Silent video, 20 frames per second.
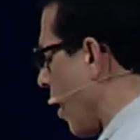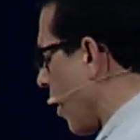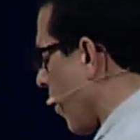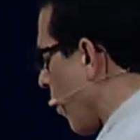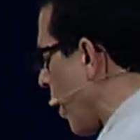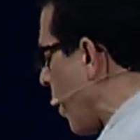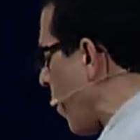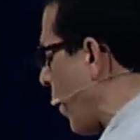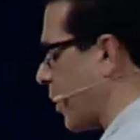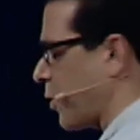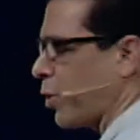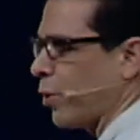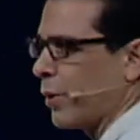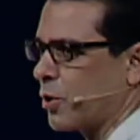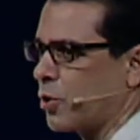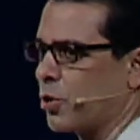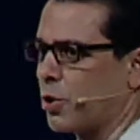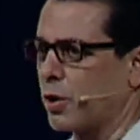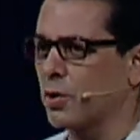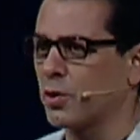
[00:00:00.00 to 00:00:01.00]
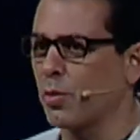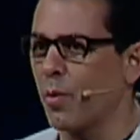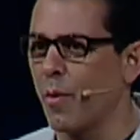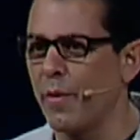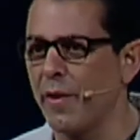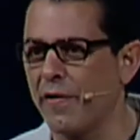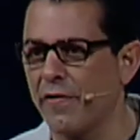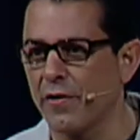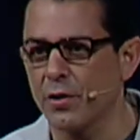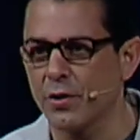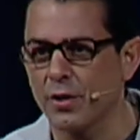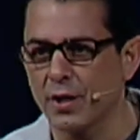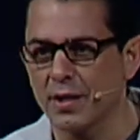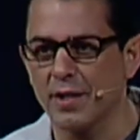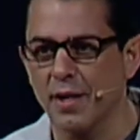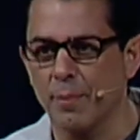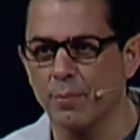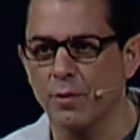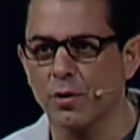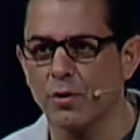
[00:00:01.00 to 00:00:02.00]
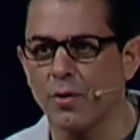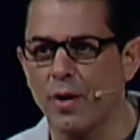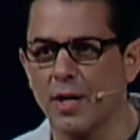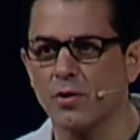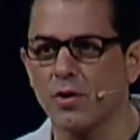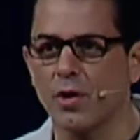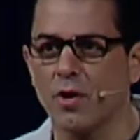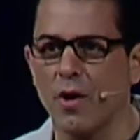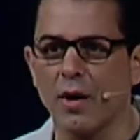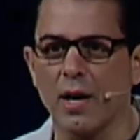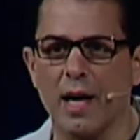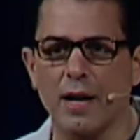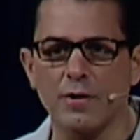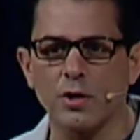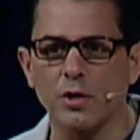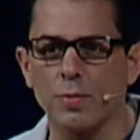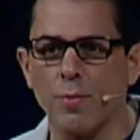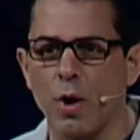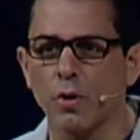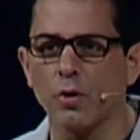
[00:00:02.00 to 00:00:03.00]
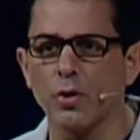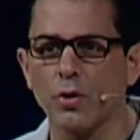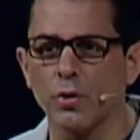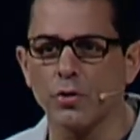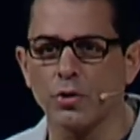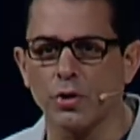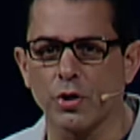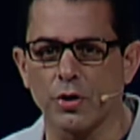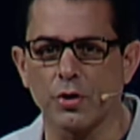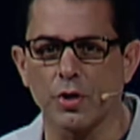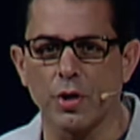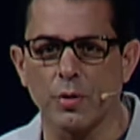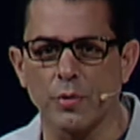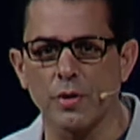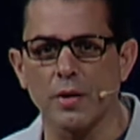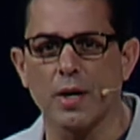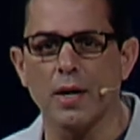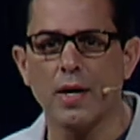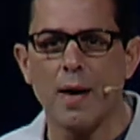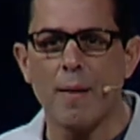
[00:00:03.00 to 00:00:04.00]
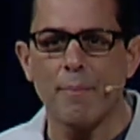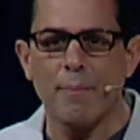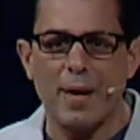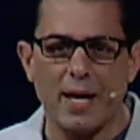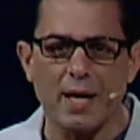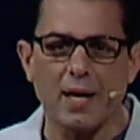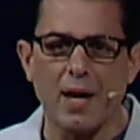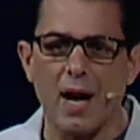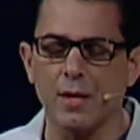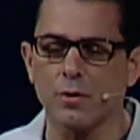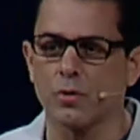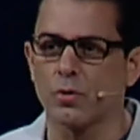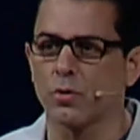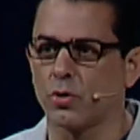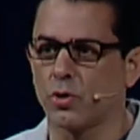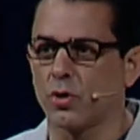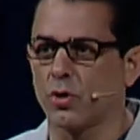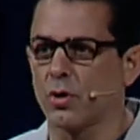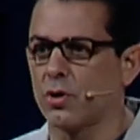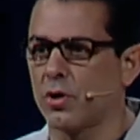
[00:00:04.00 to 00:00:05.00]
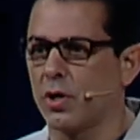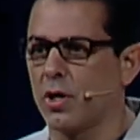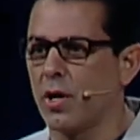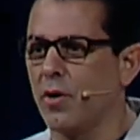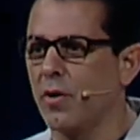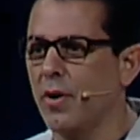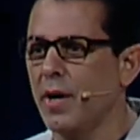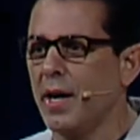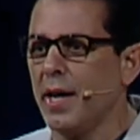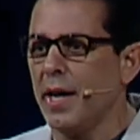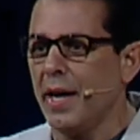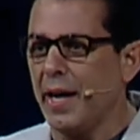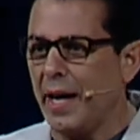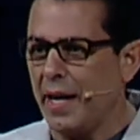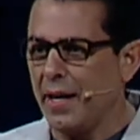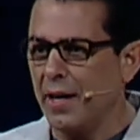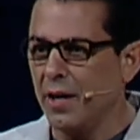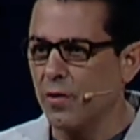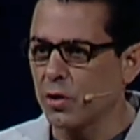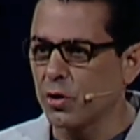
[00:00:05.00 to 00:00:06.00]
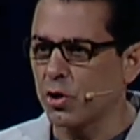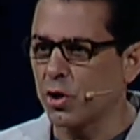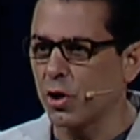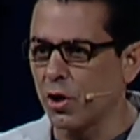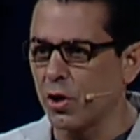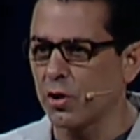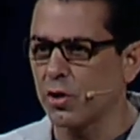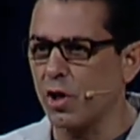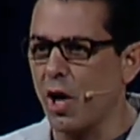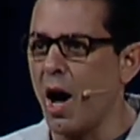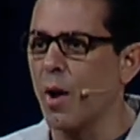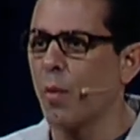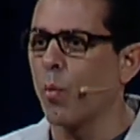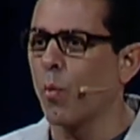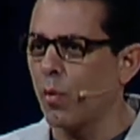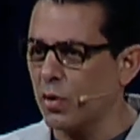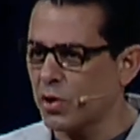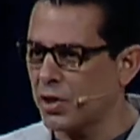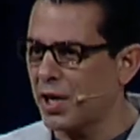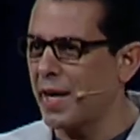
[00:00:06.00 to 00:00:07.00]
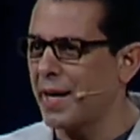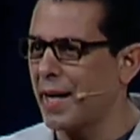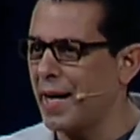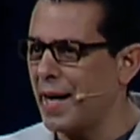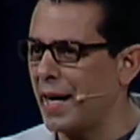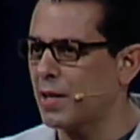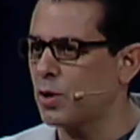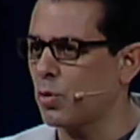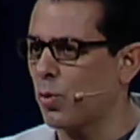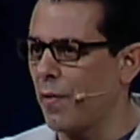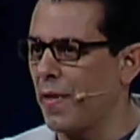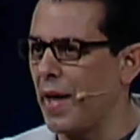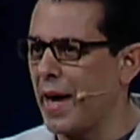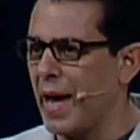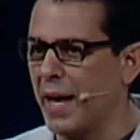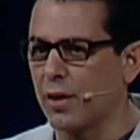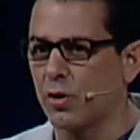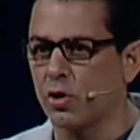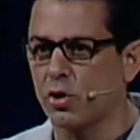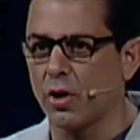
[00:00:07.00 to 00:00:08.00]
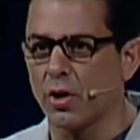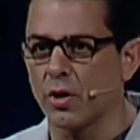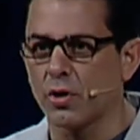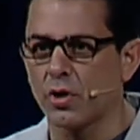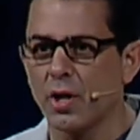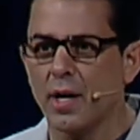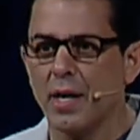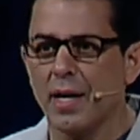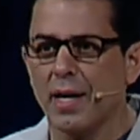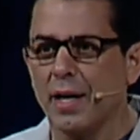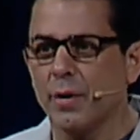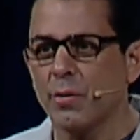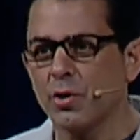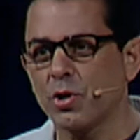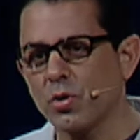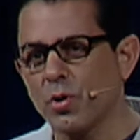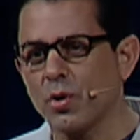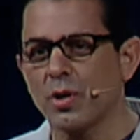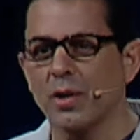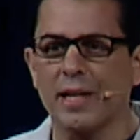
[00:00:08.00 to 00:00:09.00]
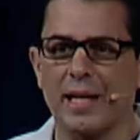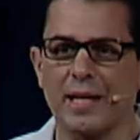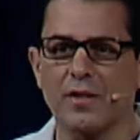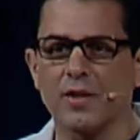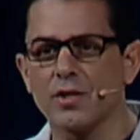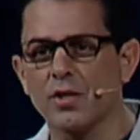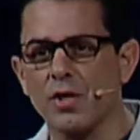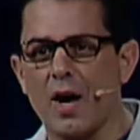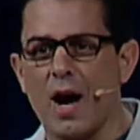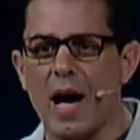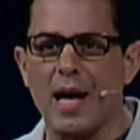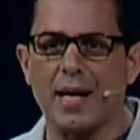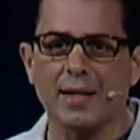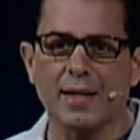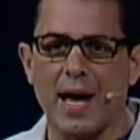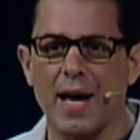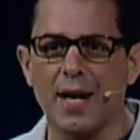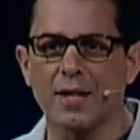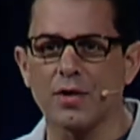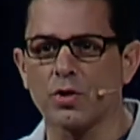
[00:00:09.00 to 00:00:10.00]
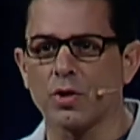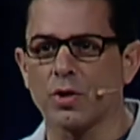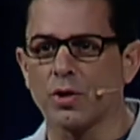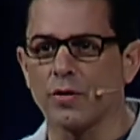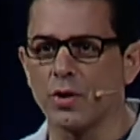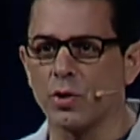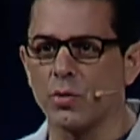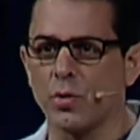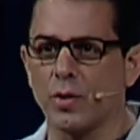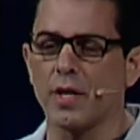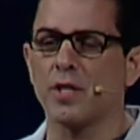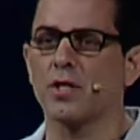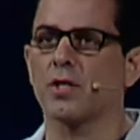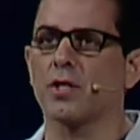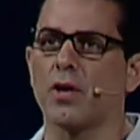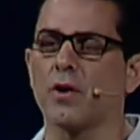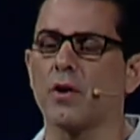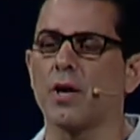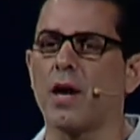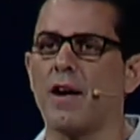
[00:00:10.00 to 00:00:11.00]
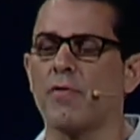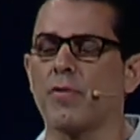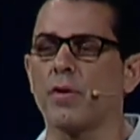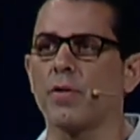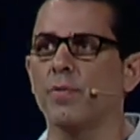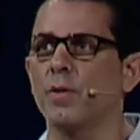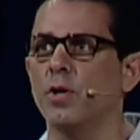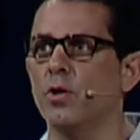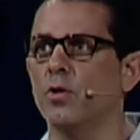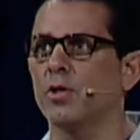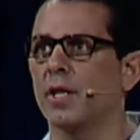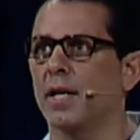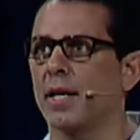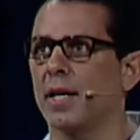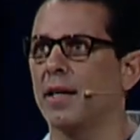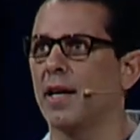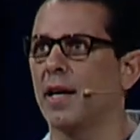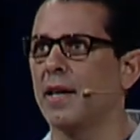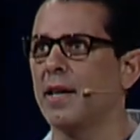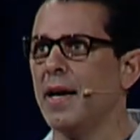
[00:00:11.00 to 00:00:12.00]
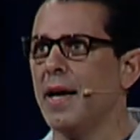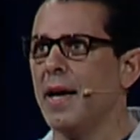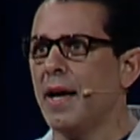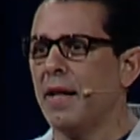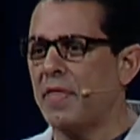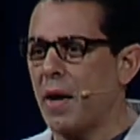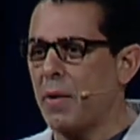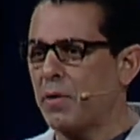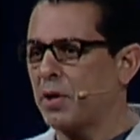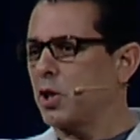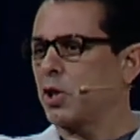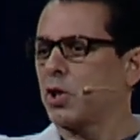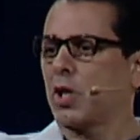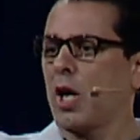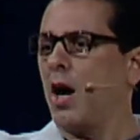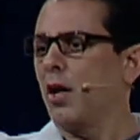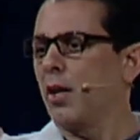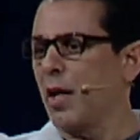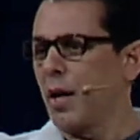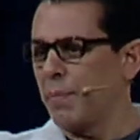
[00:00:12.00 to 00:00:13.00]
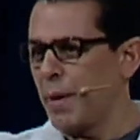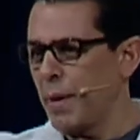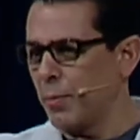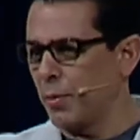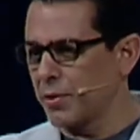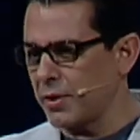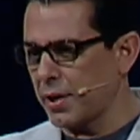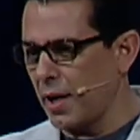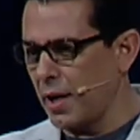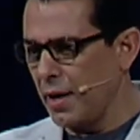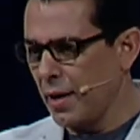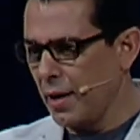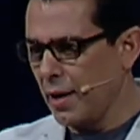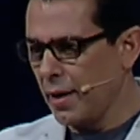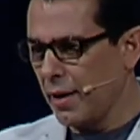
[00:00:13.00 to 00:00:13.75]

We went to a church when we first accepted Christ in our lives. small little church, and it was a Pentecostal church, you know. And in the church on Sunday nights when they had church, it was sort of like this odd kind of service where they started off with music and then they would just call on people and say,